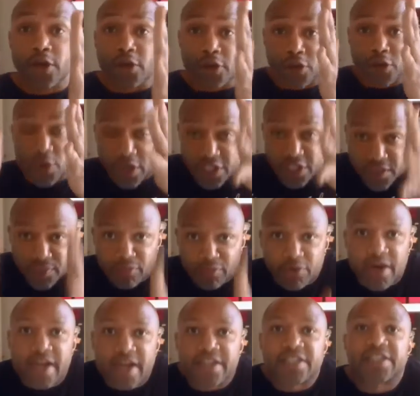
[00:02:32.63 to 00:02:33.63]
you
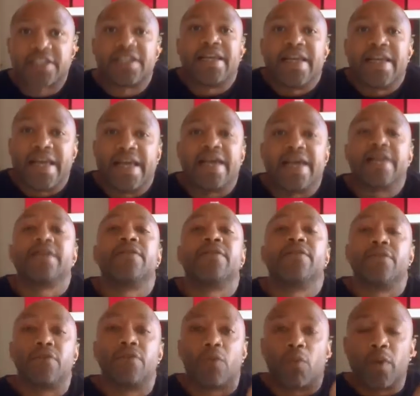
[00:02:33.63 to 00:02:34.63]
express it
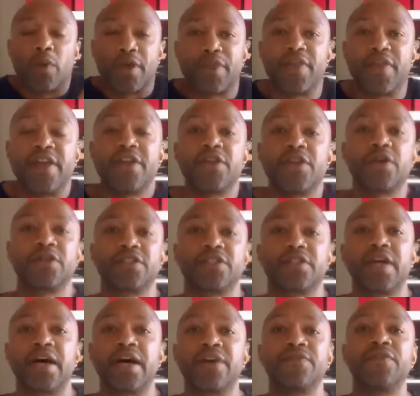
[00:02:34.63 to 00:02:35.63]
within
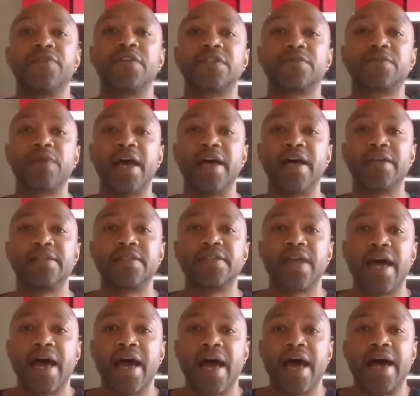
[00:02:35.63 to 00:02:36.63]
yourself
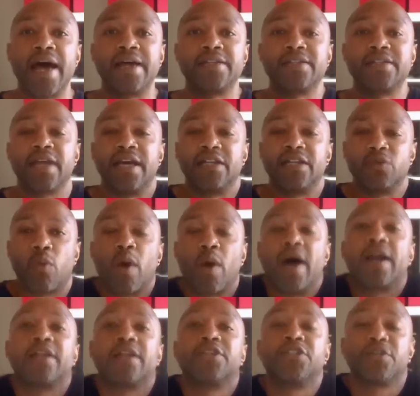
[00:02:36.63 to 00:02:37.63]
as
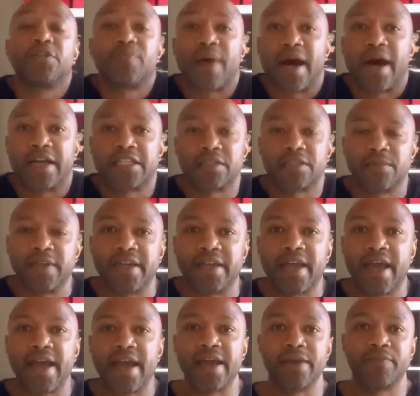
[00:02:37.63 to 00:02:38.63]
well as you possibly
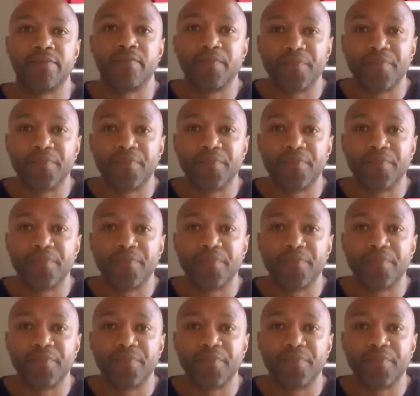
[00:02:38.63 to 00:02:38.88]
can.